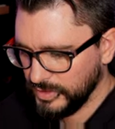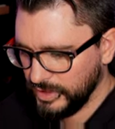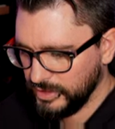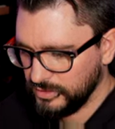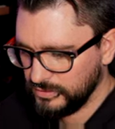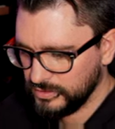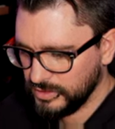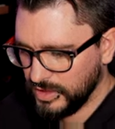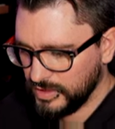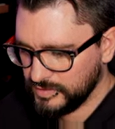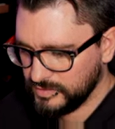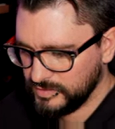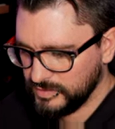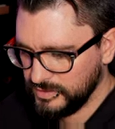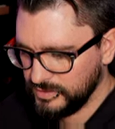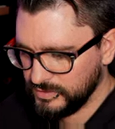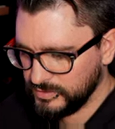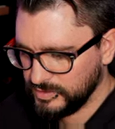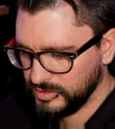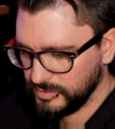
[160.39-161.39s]
I don't know,
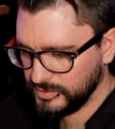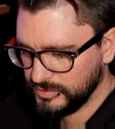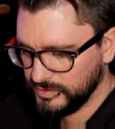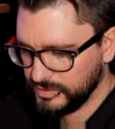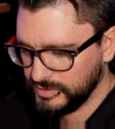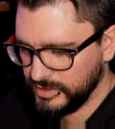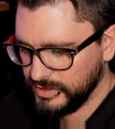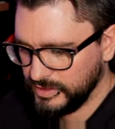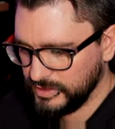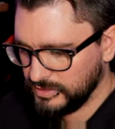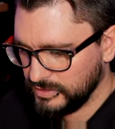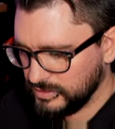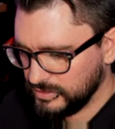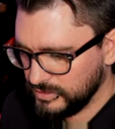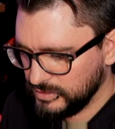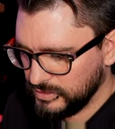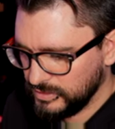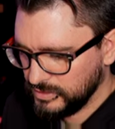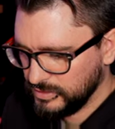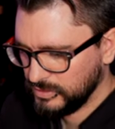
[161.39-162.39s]
lossy or something like that,
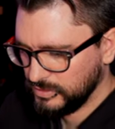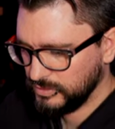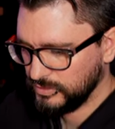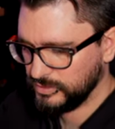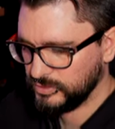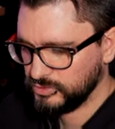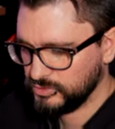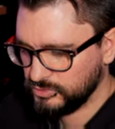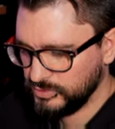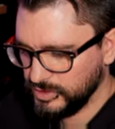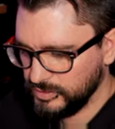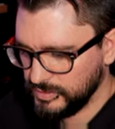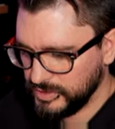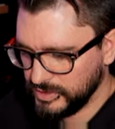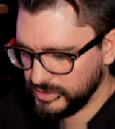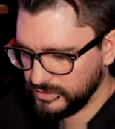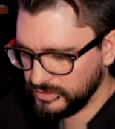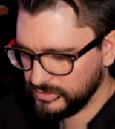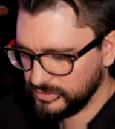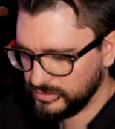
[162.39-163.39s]
or
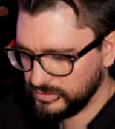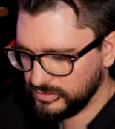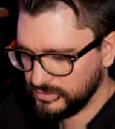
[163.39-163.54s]
streaming.